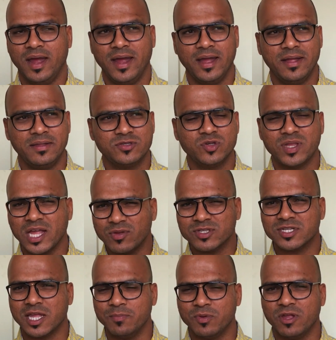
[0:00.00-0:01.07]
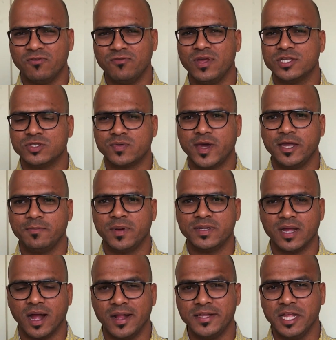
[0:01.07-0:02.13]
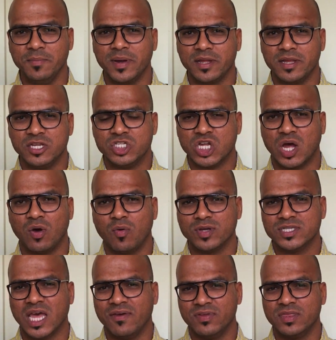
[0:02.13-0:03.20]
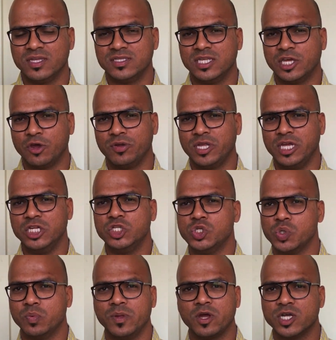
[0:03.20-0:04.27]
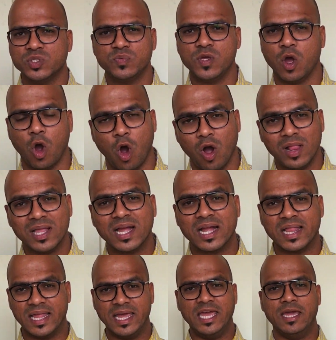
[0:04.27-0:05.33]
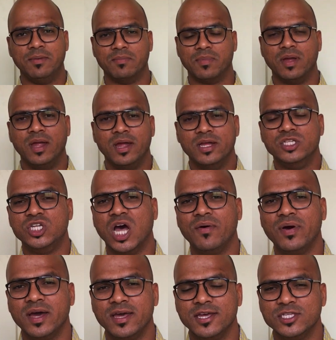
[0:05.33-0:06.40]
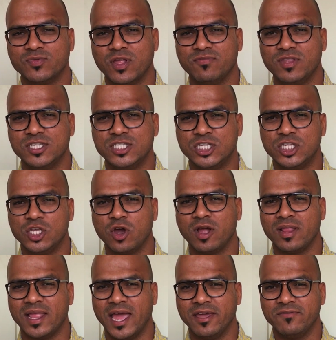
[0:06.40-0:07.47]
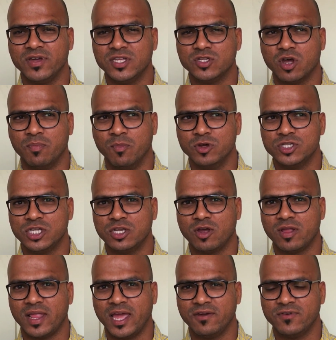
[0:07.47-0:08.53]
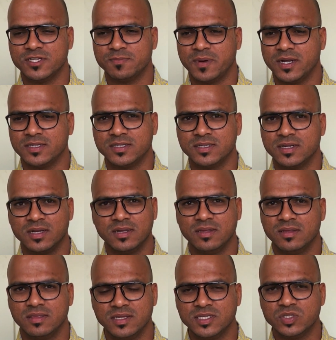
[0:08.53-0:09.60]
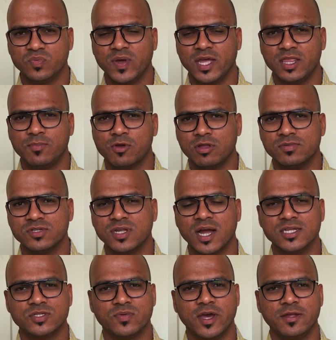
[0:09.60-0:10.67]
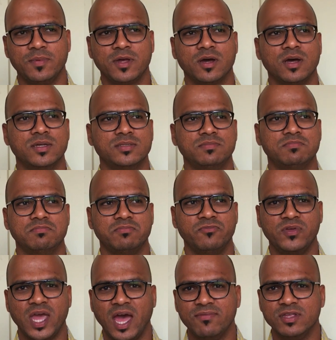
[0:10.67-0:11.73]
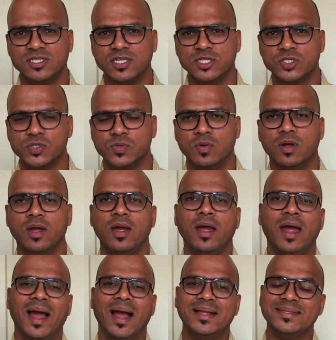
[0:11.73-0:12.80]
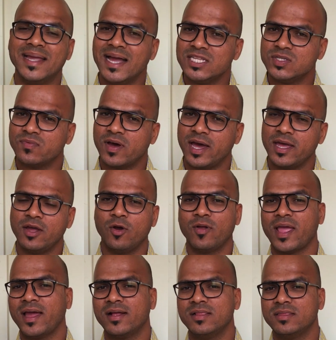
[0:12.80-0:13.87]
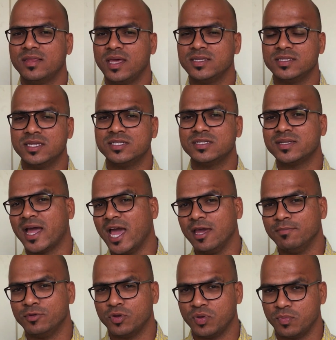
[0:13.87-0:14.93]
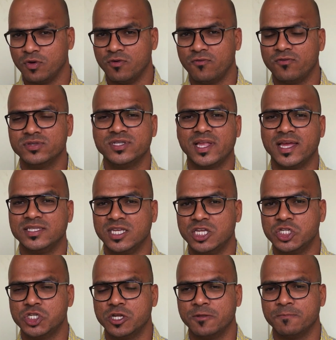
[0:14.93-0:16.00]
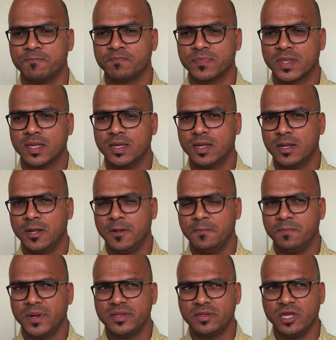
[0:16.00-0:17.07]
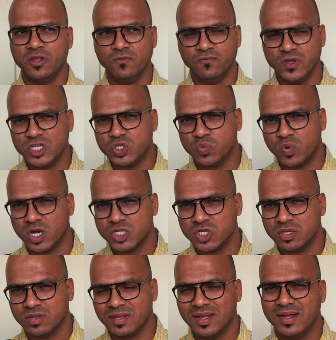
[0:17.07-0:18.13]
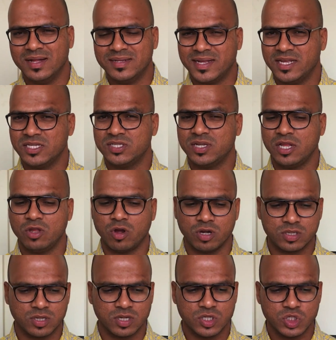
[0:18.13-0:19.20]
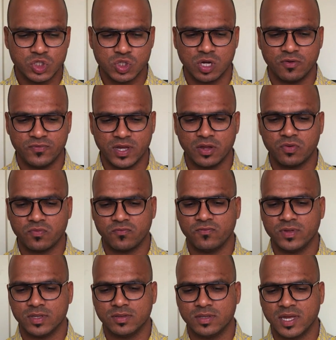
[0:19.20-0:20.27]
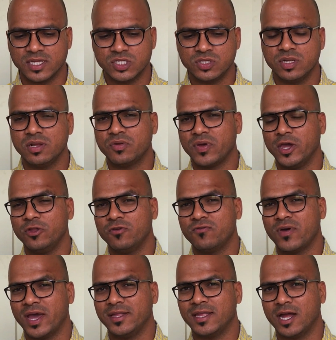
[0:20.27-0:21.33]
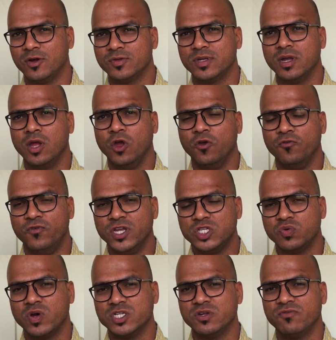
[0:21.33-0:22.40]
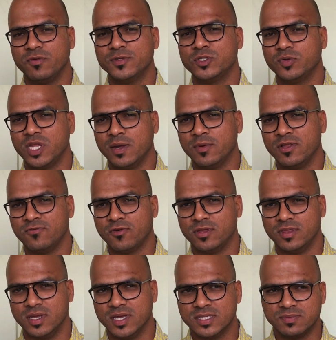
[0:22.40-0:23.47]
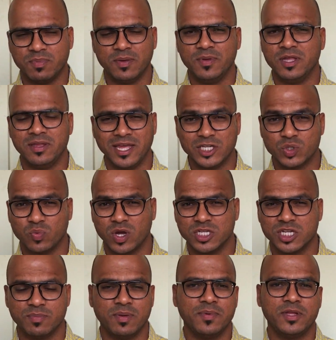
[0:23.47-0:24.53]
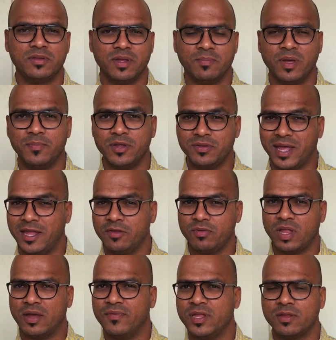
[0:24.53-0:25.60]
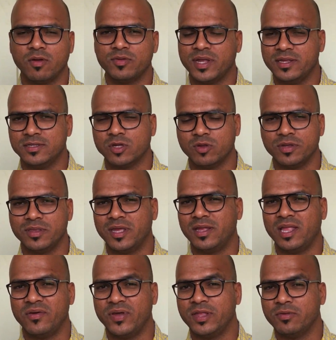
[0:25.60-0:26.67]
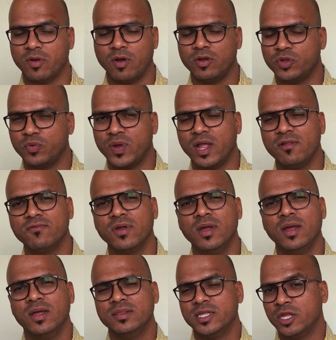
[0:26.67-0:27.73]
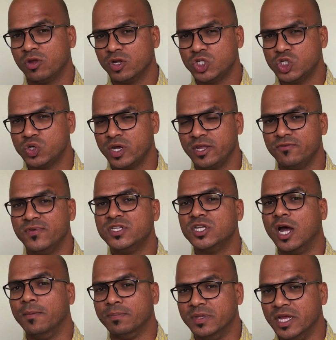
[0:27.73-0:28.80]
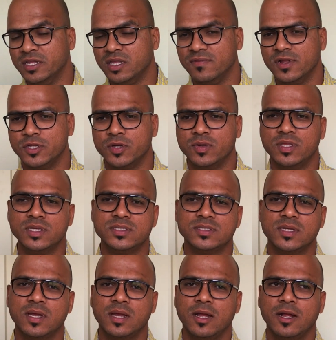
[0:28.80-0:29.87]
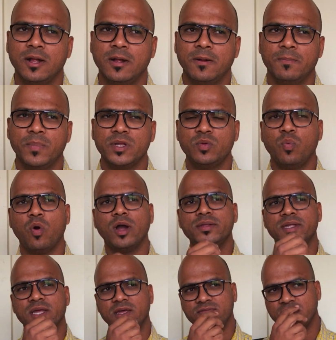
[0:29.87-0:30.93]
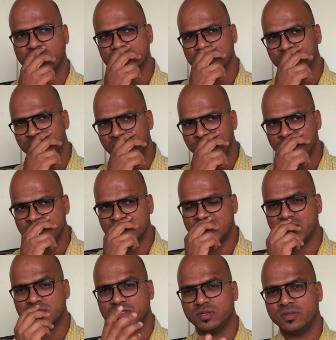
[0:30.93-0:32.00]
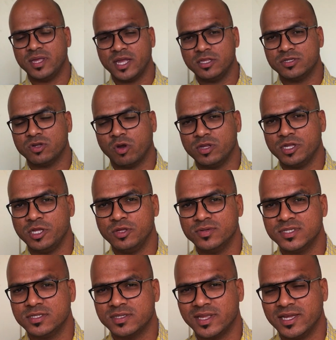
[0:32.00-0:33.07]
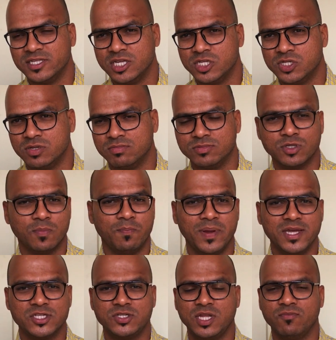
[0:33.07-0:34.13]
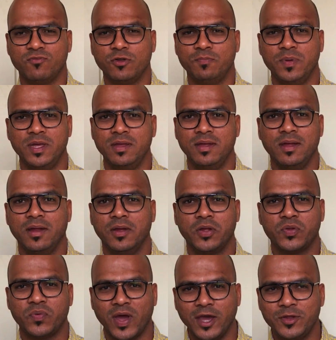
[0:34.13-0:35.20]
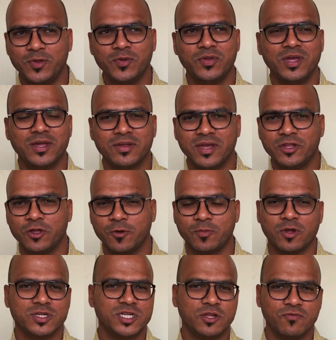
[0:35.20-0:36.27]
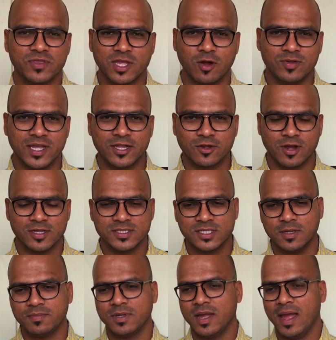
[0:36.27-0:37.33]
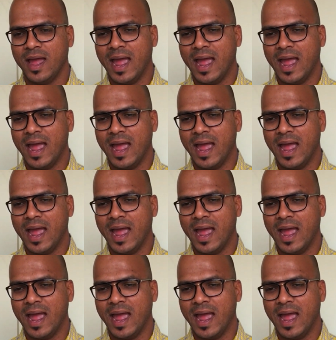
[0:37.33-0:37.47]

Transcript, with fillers: And so that was a temporary fix, right? But ultimately Java was having this security issue, because we all claim Java is one of the secure language or most secure language, but this is where the problem starts, right? Because we have this issue. And that's why Oracle thinks it's time to remove serialization. But in which version? That is still not sure. They are still trying to find out which version will be suitable for this. Maybe next version, maybe 10, 11, or 10 is already there, 11 or 12. They're not sure in which update they will do this. But what if there are some companies that are already using serialization? So best tip would be try to recreate your project without that concept.